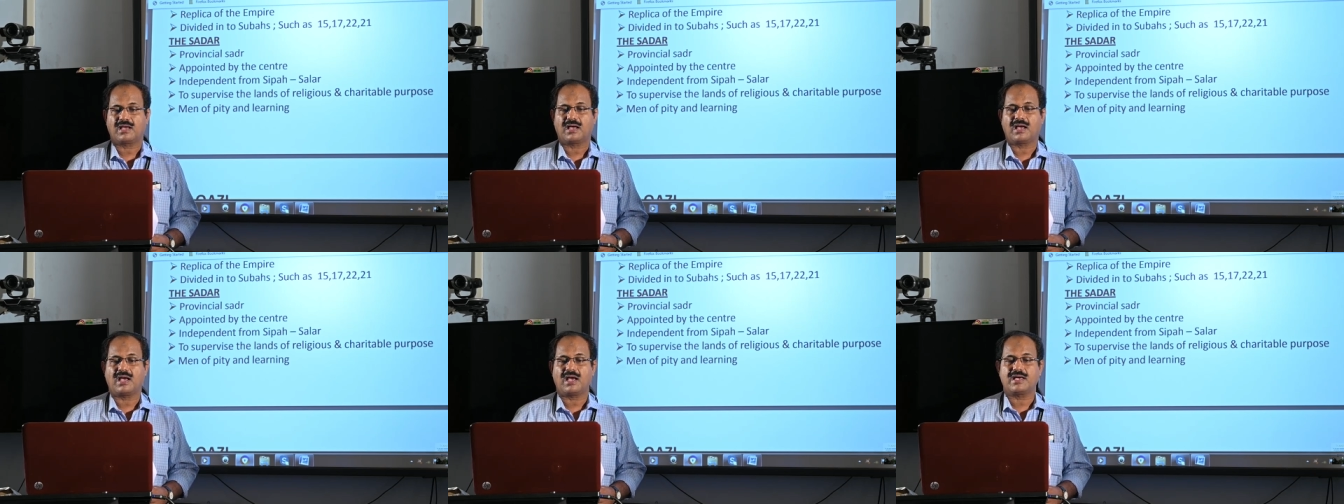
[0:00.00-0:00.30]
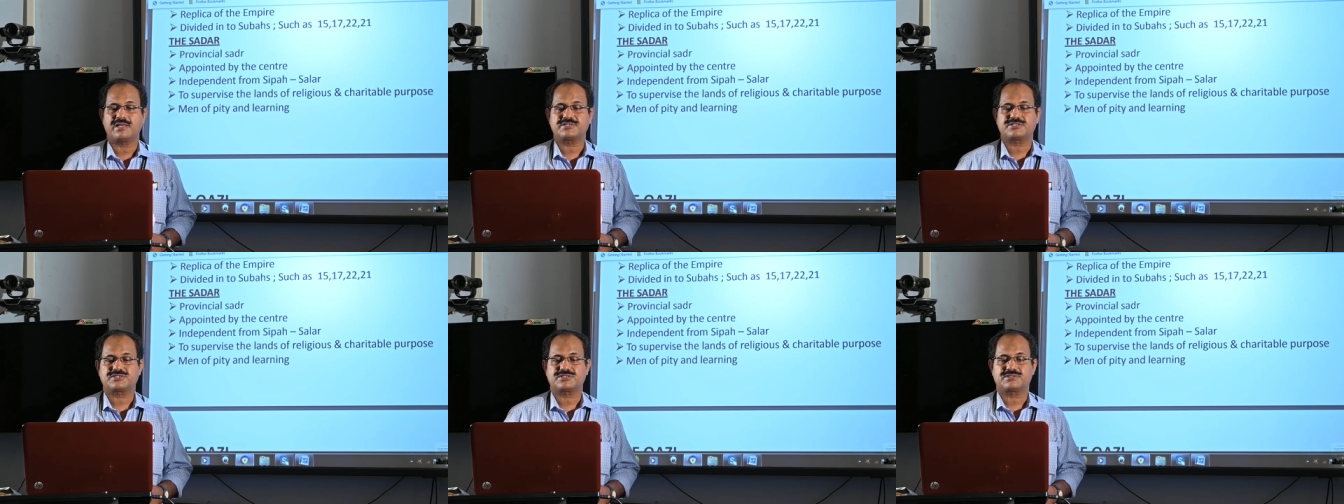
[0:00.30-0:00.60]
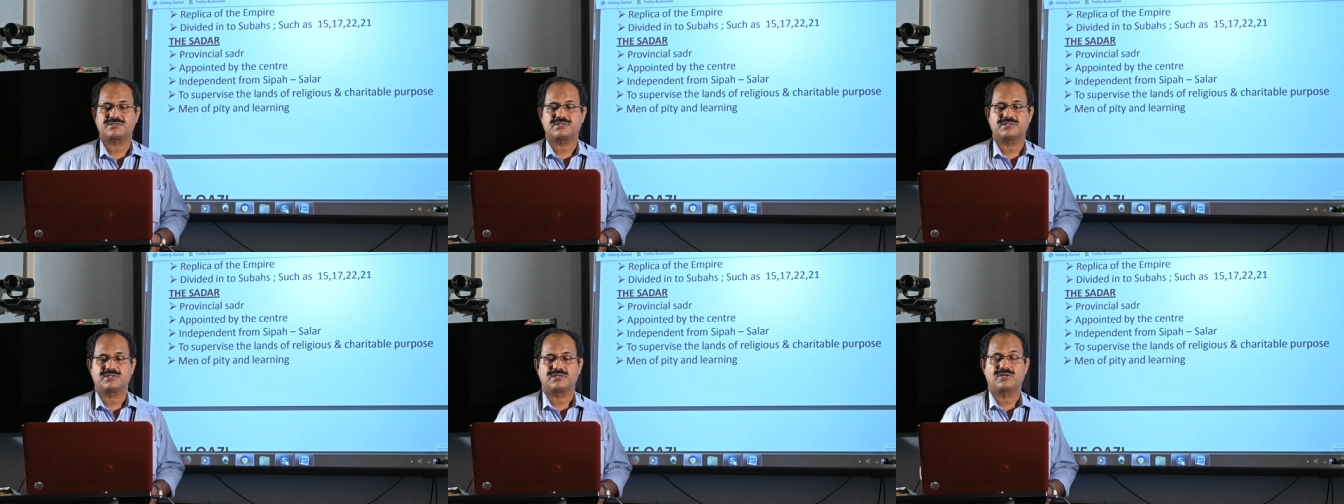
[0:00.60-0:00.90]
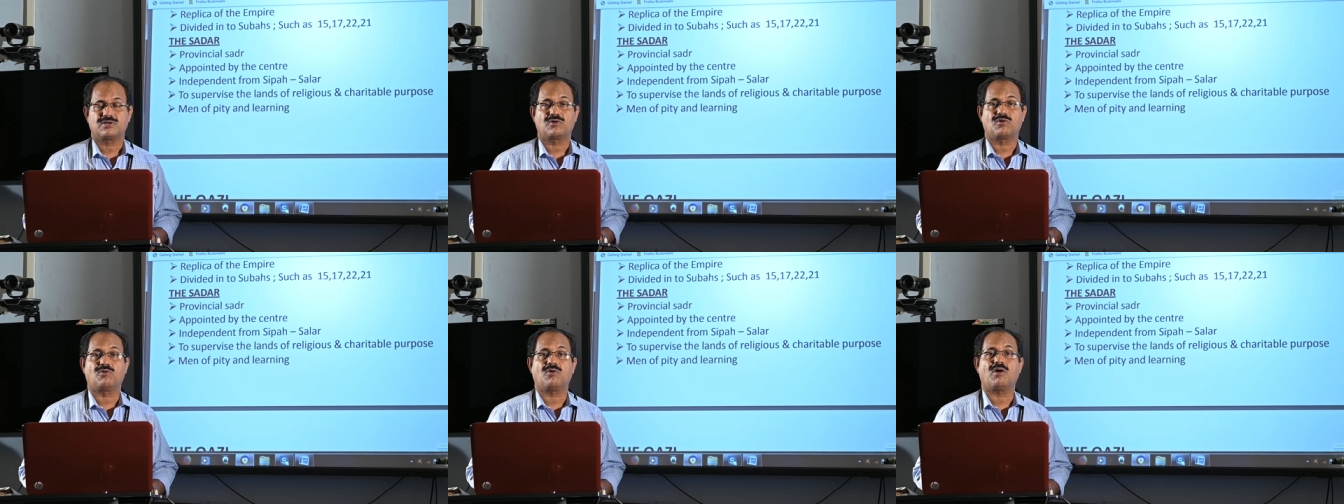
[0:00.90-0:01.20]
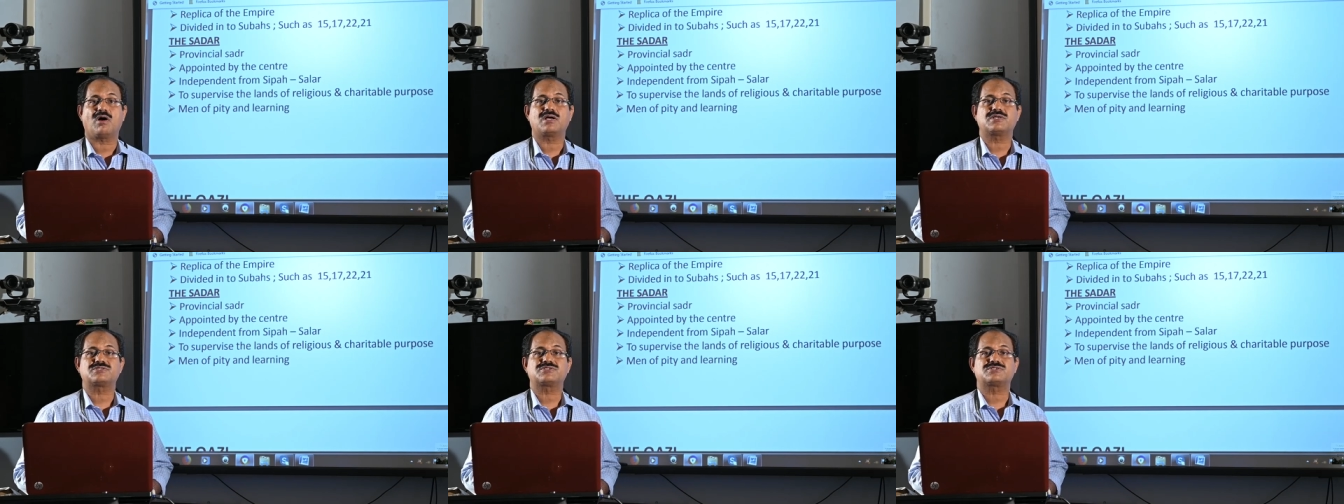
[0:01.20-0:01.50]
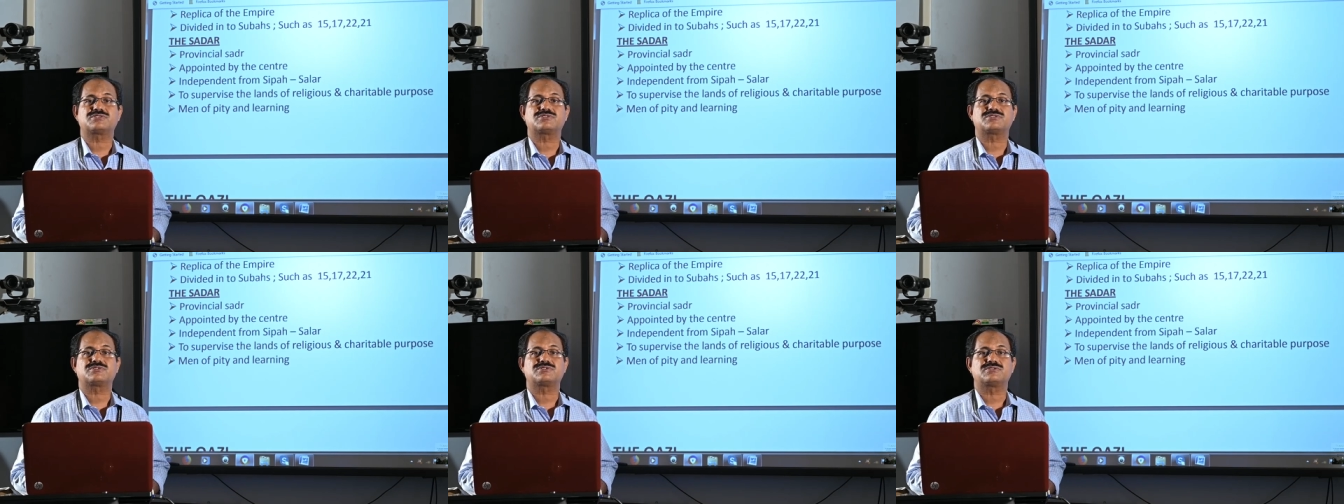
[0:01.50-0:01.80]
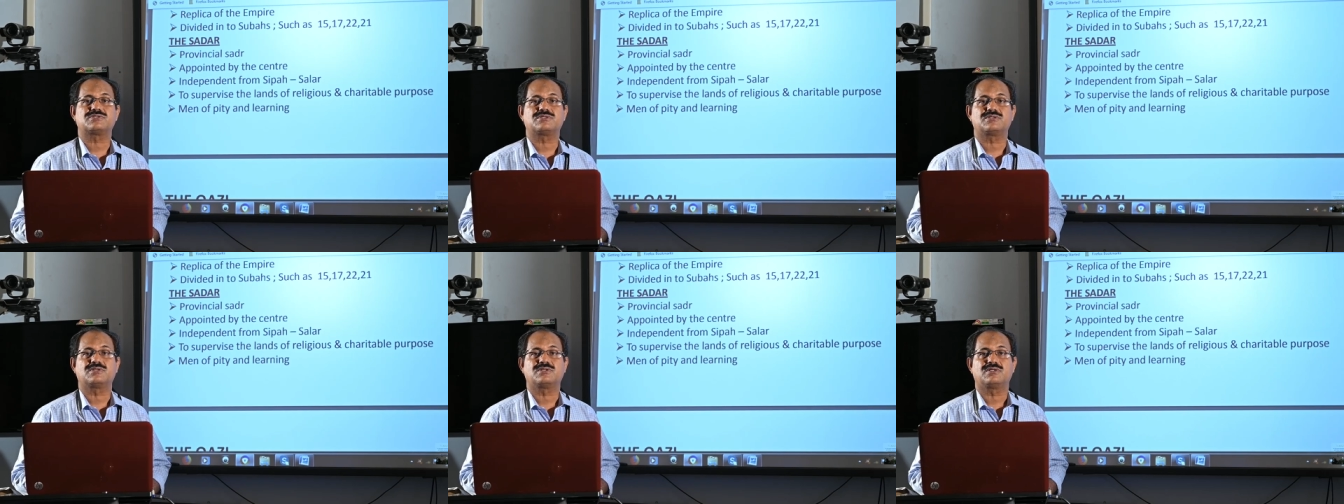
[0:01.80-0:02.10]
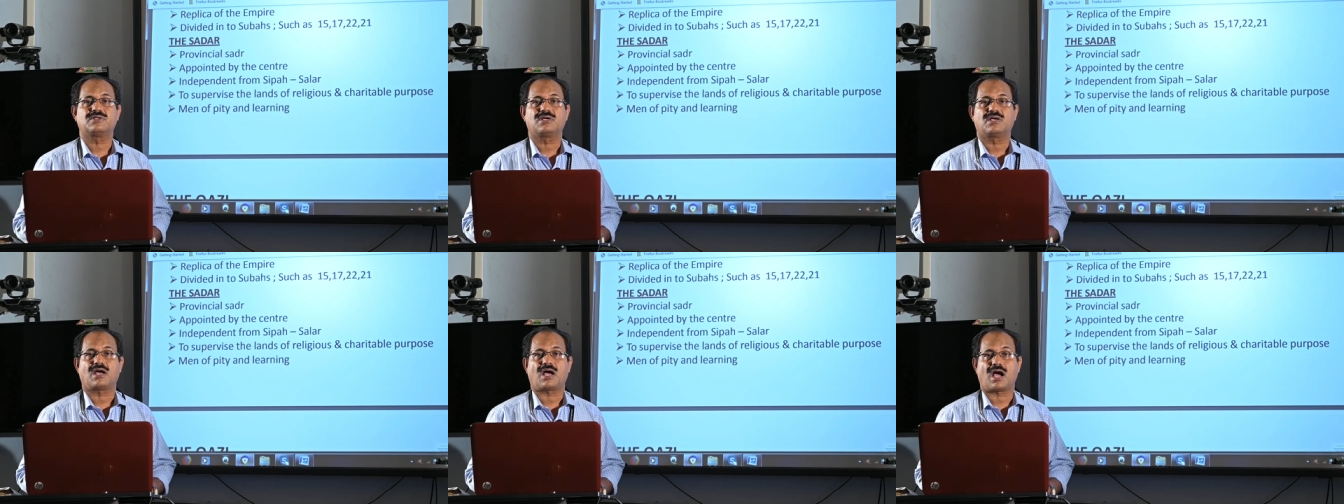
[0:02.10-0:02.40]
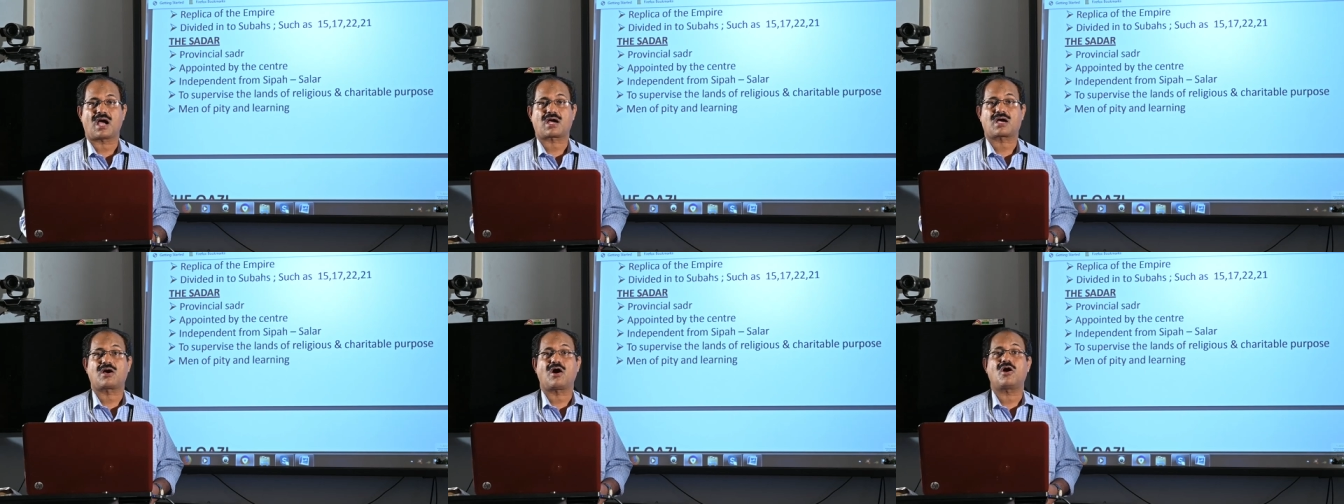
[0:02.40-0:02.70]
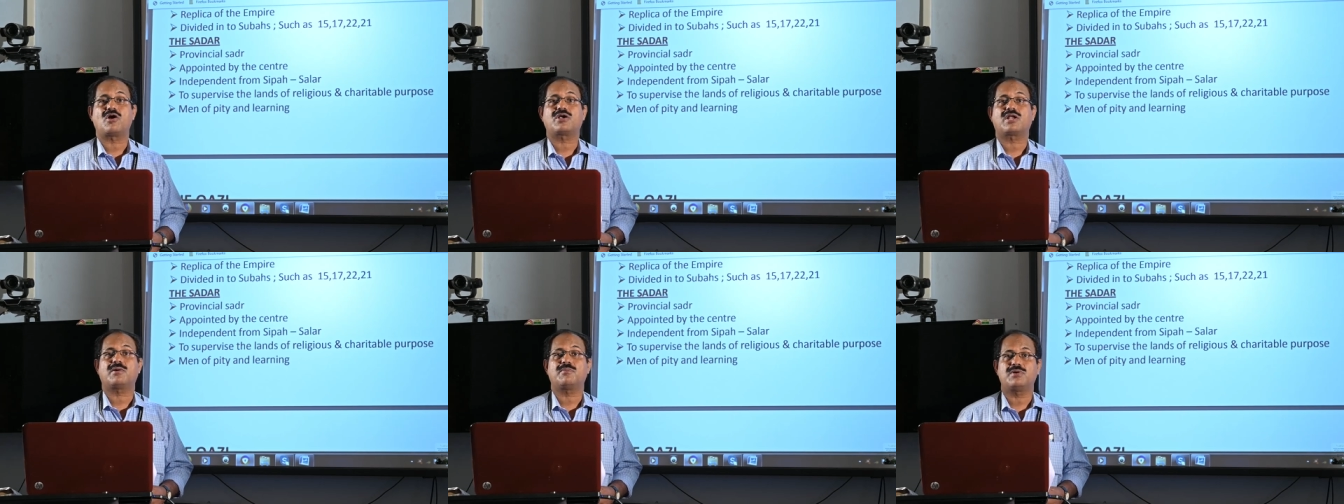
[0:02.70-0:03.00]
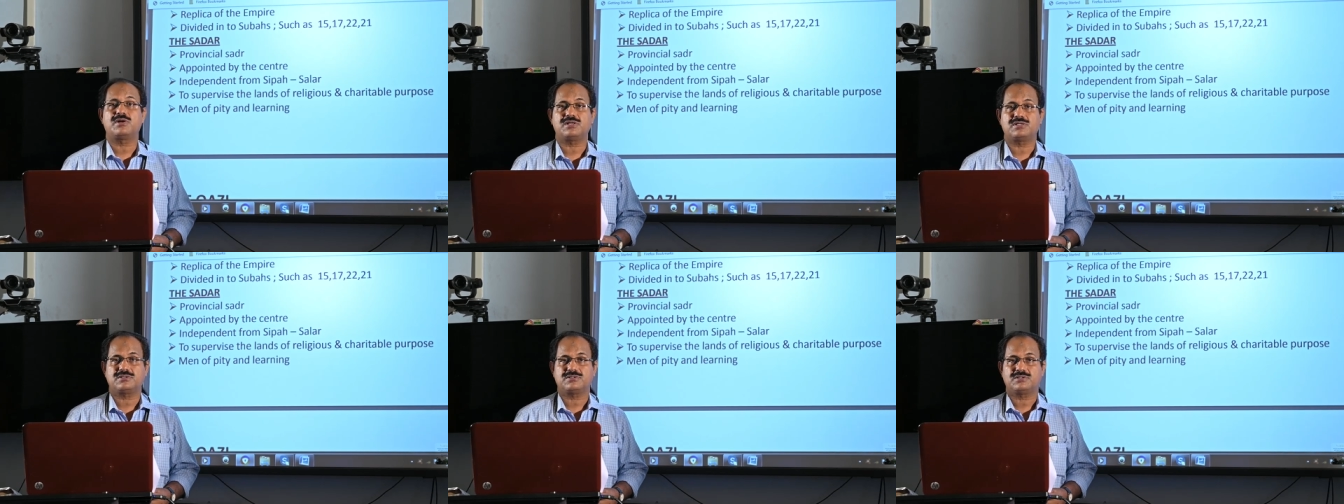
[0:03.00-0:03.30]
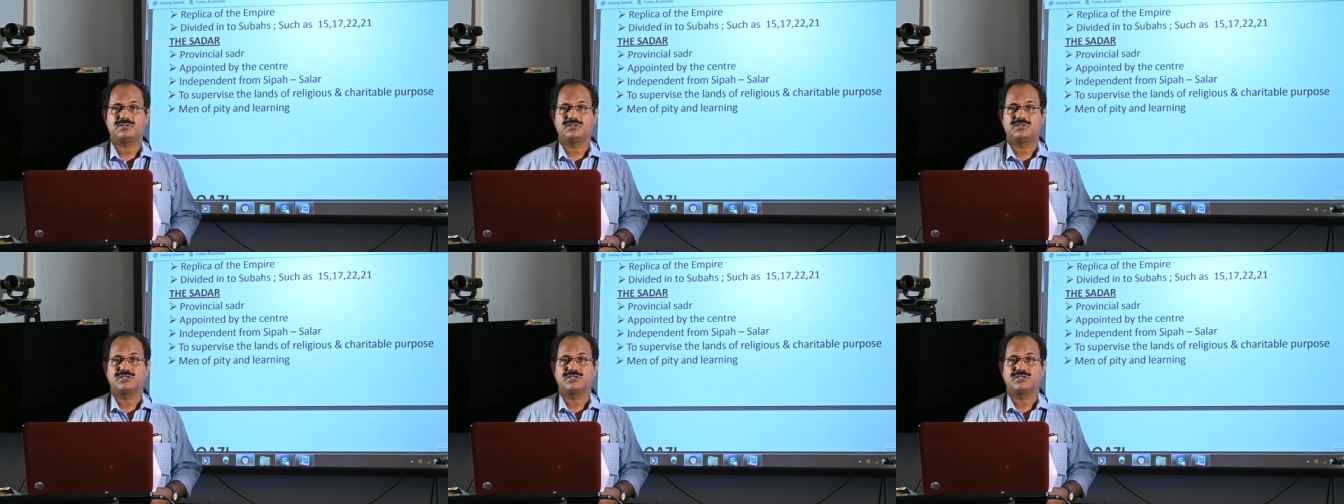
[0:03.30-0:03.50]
and was accountable